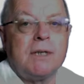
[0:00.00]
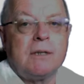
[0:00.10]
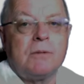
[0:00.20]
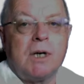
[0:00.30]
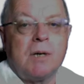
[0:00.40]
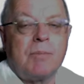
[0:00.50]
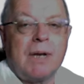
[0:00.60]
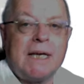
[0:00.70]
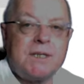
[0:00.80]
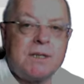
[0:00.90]
in the right
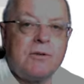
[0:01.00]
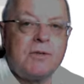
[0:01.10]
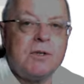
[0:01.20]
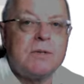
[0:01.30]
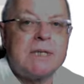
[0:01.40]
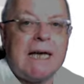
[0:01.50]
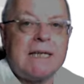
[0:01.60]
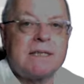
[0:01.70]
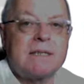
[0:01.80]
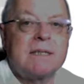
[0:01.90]
place. Do a few
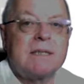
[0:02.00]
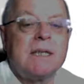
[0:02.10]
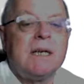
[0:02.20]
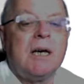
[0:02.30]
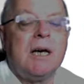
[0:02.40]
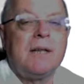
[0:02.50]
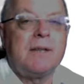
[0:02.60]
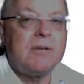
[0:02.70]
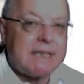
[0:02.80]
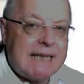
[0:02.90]
tests.
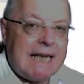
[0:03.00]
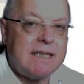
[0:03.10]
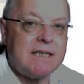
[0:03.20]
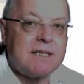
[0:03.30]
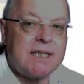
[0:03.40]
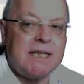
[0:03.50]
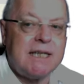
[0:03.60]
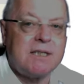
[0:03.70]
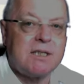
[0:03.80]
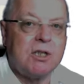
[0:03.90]
There is a
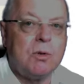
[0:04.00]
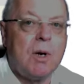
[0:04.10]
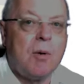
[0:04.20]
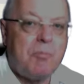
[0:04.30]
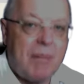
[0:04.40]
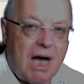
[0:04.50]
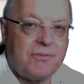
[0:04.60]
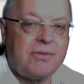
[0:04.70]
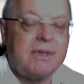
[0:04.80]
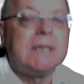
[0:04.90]
tendency to
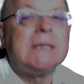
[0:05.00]
puff.